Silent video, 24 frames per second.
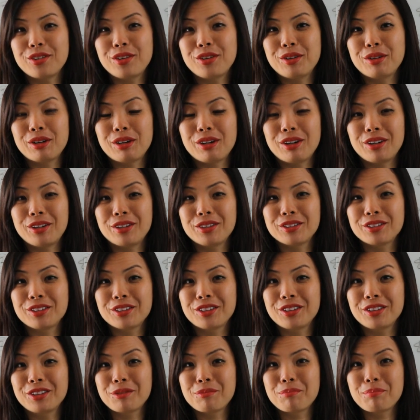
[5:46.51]
you are on the
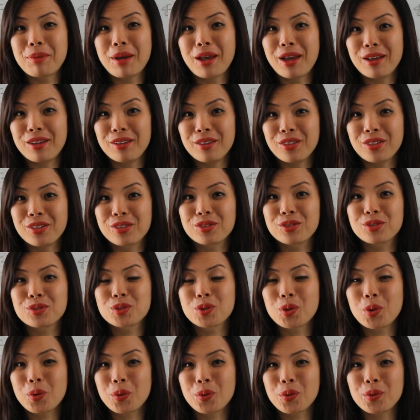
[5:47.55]
good path
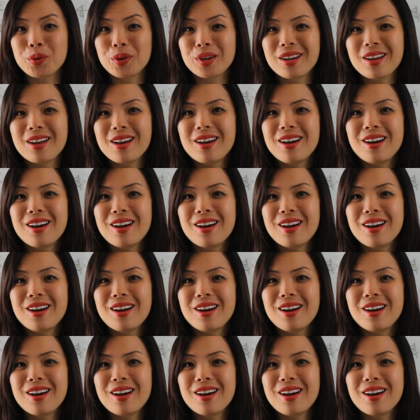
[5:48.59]
toward